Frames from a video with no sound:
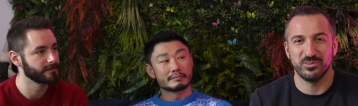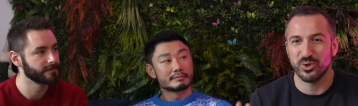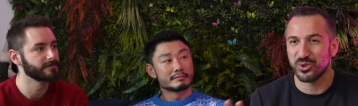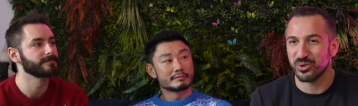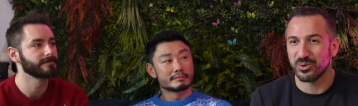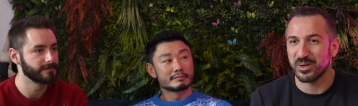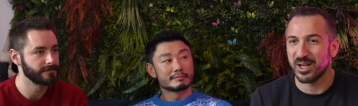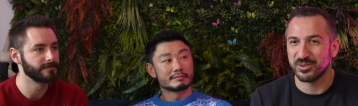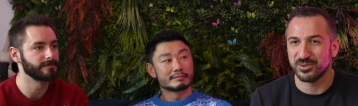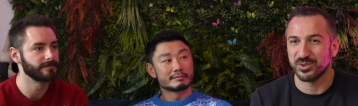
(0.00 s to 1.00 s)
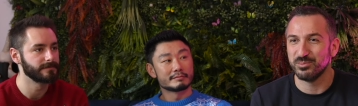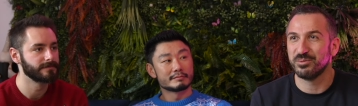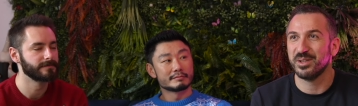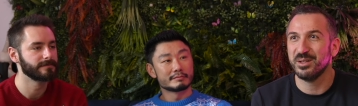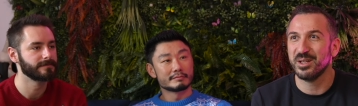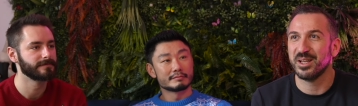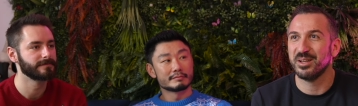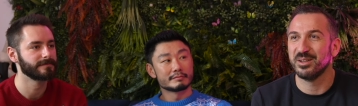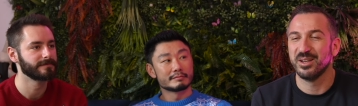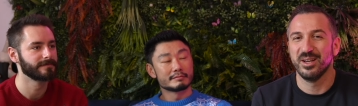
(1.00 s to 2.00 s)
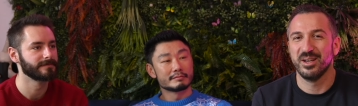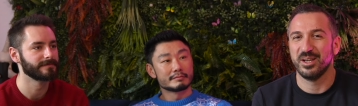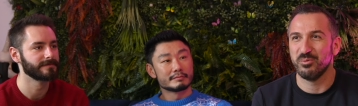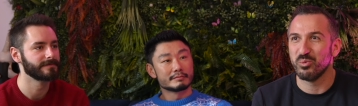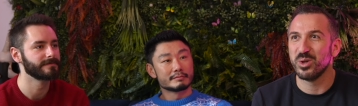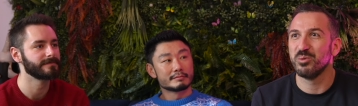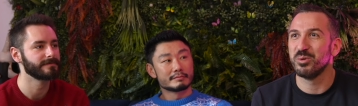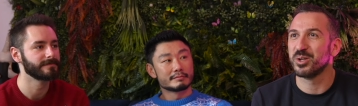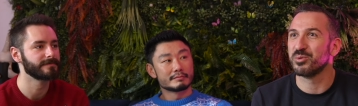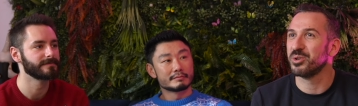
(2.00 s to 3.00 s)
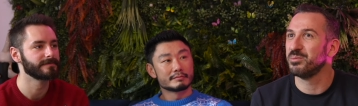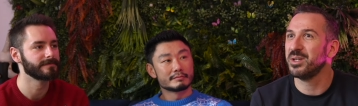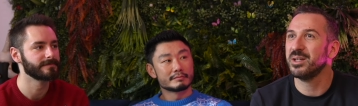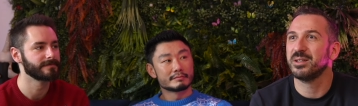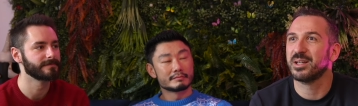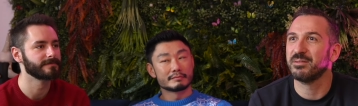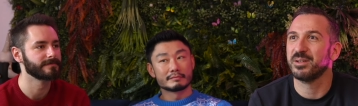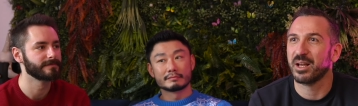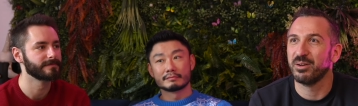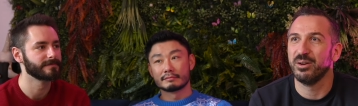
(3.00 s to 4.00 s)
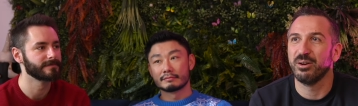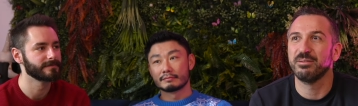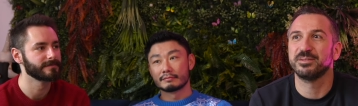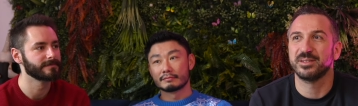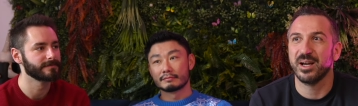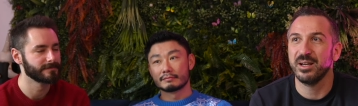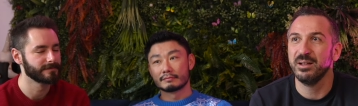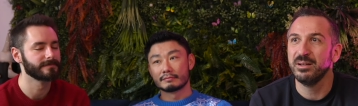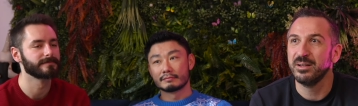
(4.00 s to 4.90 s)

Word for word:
Speaker 1: not sure when I just moved in, and then it really, really grew on me, and it gave it like a lot of style.